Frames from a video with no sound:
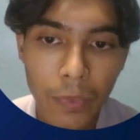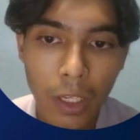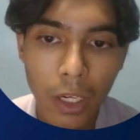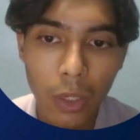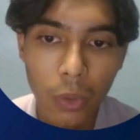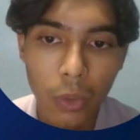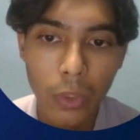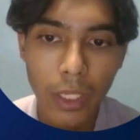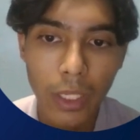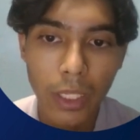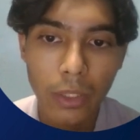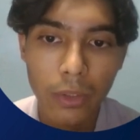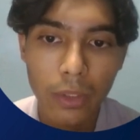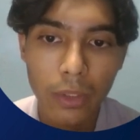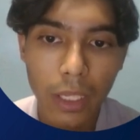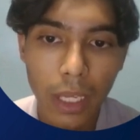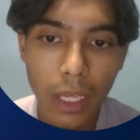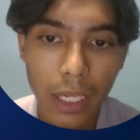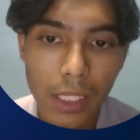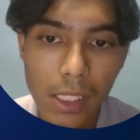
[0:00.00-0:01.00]
We
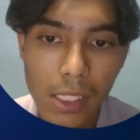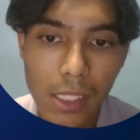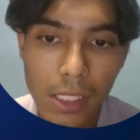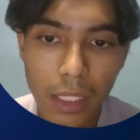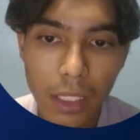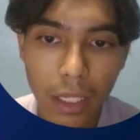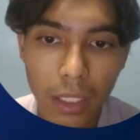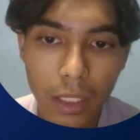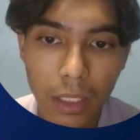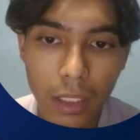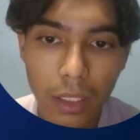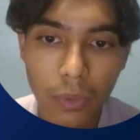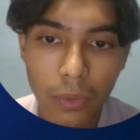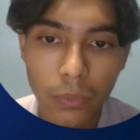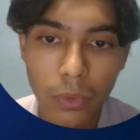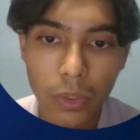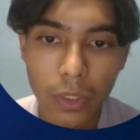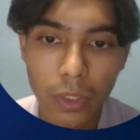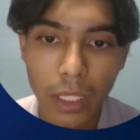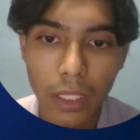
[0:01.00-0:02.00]
utilize
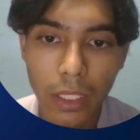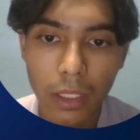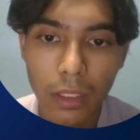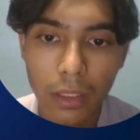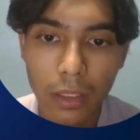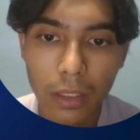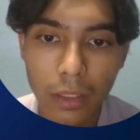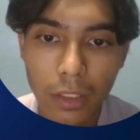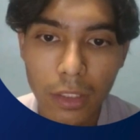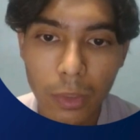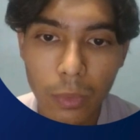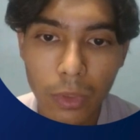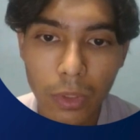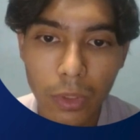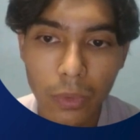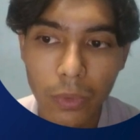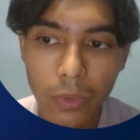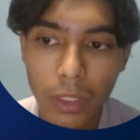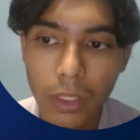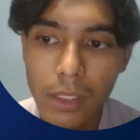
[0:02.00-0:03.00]
infogain
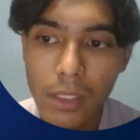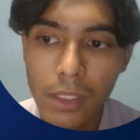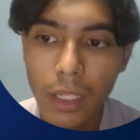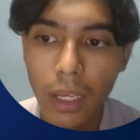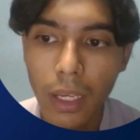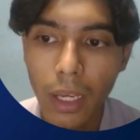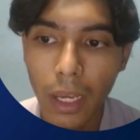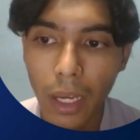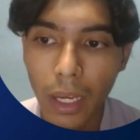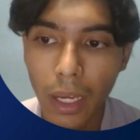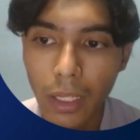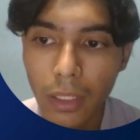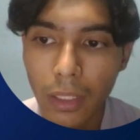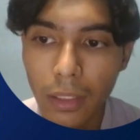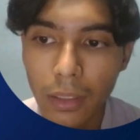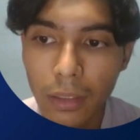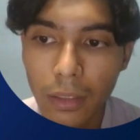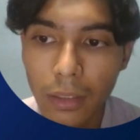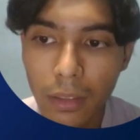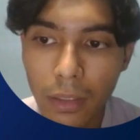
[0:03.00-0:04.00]
attributables
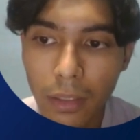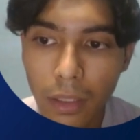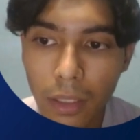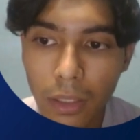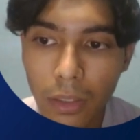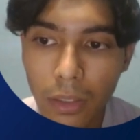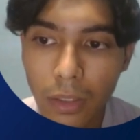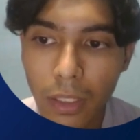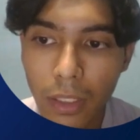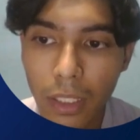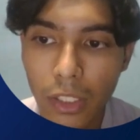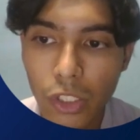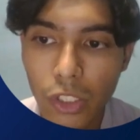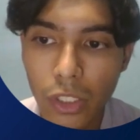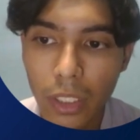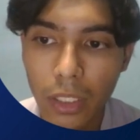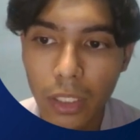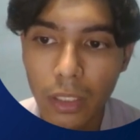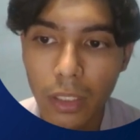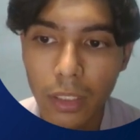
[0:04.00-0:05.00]
and
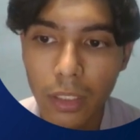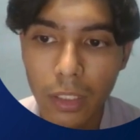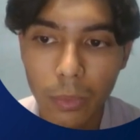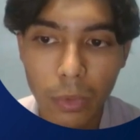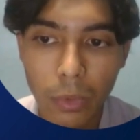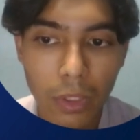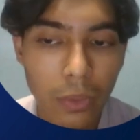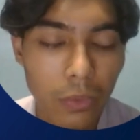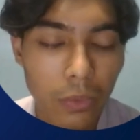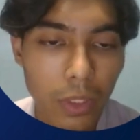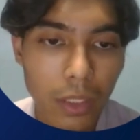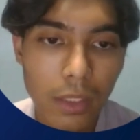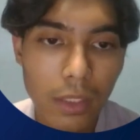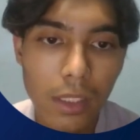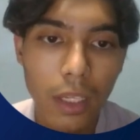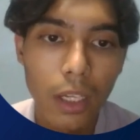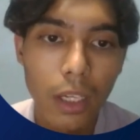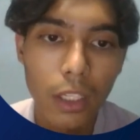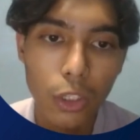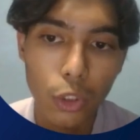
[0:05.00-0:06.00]
correlation attributables
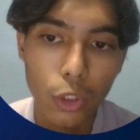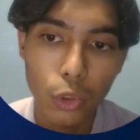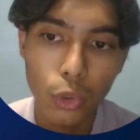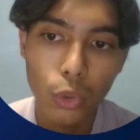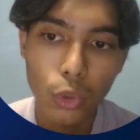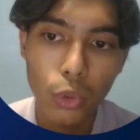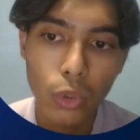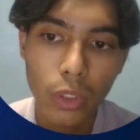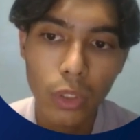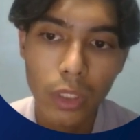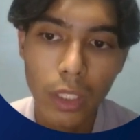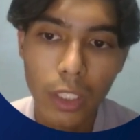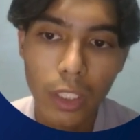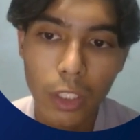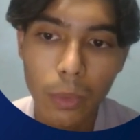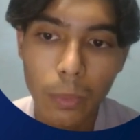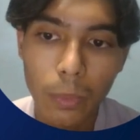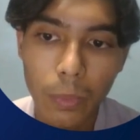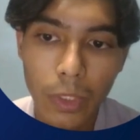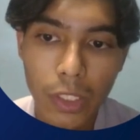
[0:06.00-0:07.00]
to
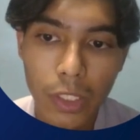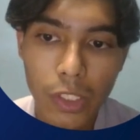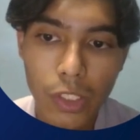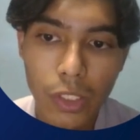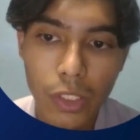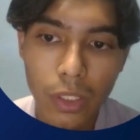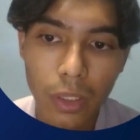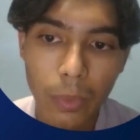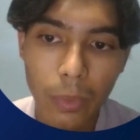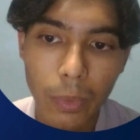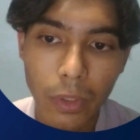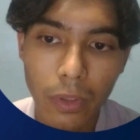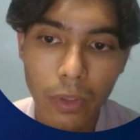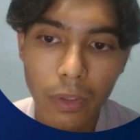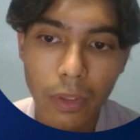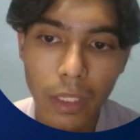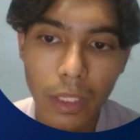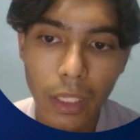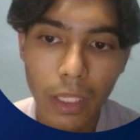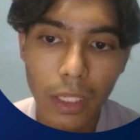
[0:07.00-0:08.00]
accomplish a
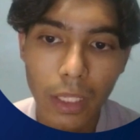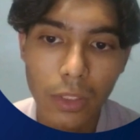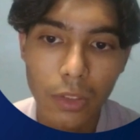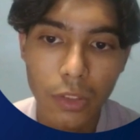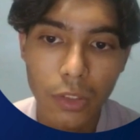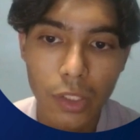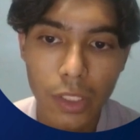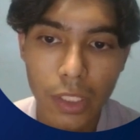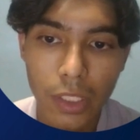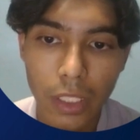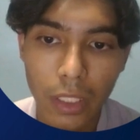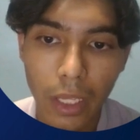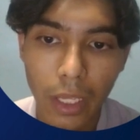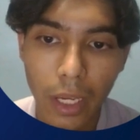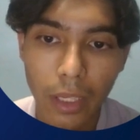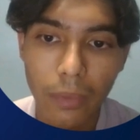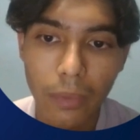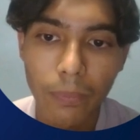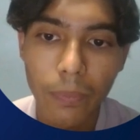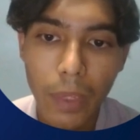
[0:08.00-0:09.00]
priori association
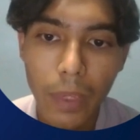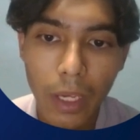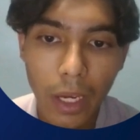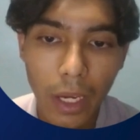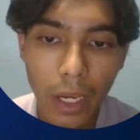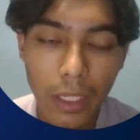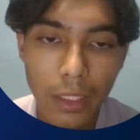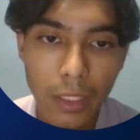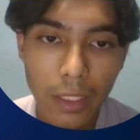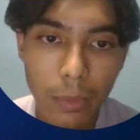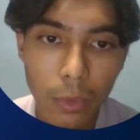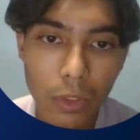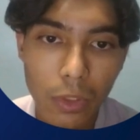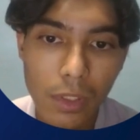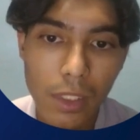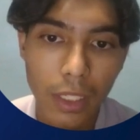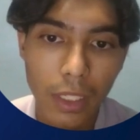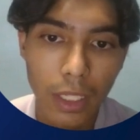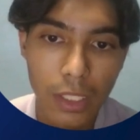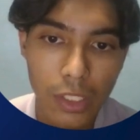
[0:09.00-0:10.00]
and attribute
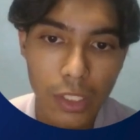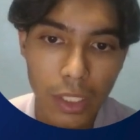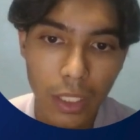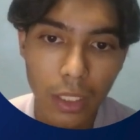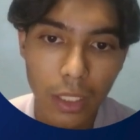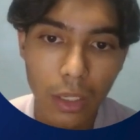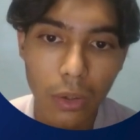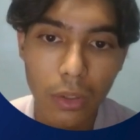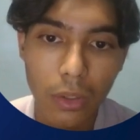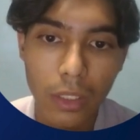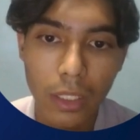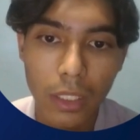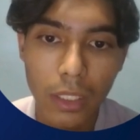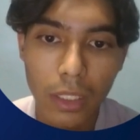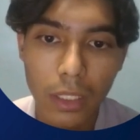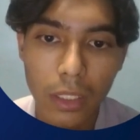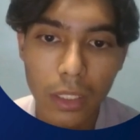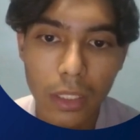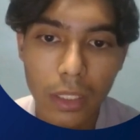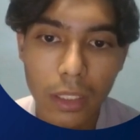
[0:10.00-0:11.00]
selection on
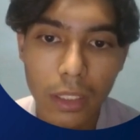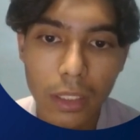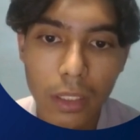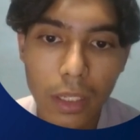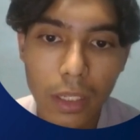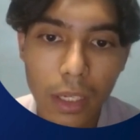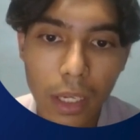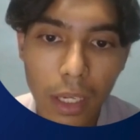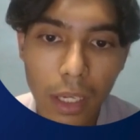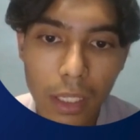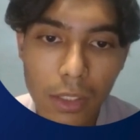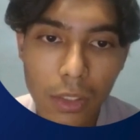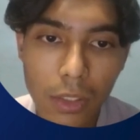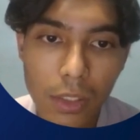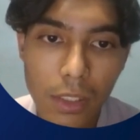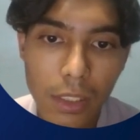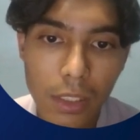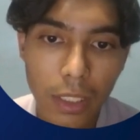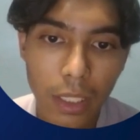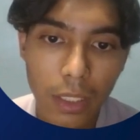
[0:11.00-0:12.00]
the
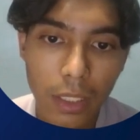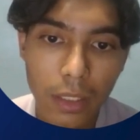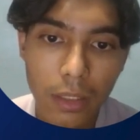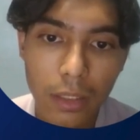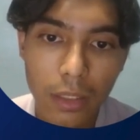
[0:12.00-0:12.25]
associated